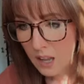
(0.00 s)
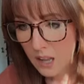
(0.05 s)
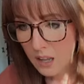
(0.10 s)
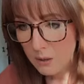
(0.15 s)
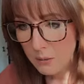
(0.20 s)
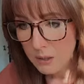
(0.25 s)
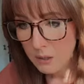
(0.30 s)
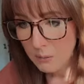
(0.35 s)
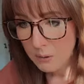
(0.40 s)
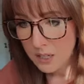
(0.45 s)

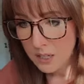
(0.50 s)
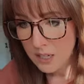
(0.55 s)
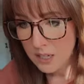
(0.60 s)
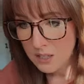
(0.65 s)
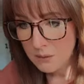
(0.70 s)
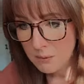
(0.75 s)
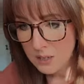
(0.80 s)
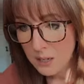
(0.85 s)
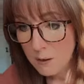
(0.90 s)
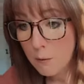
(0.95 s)
Halloween
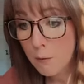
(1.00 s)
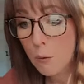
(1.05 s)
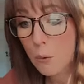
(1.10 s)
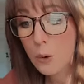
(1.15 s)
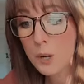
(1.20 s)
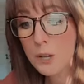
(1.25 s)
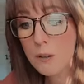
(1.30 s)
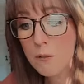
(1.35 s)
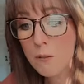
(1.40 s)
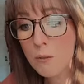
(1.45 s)
week is week
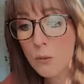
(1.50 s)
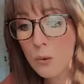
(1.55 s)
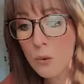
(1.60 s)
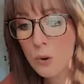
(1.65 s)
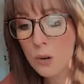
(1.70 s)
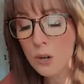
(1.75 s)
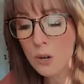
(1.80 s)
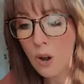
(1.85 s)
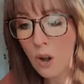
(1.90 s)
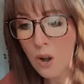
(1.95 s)

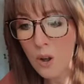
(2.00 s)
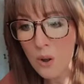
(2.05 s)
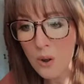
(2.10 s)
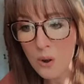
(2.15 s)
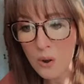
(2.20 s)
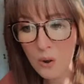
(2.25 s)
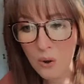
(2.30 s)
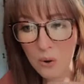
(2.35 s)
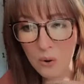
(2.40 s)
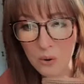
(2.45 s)
44.
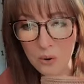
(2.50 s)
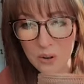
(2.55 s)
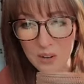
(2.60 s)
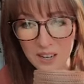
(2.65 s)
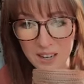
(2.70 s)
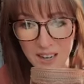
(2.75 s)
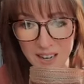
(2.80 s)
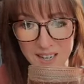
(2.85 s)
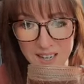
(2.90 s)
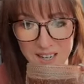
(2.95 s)

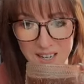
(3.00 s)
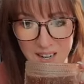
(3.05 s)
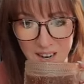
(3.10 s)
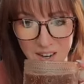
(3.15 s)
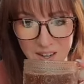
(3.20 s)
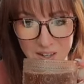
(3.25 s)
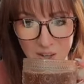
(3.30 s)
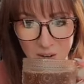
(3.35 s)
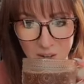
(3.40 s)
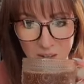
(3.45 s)
Oh, I did
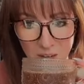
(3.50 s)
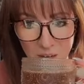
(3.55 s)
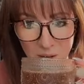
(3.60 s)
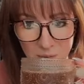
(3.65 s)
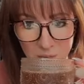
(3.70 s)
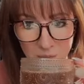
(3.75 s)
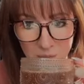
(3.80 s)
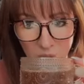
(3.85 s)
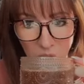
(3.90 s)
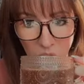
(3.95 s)
not know
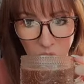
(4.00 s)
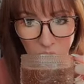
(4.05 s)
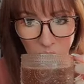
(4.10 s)
that.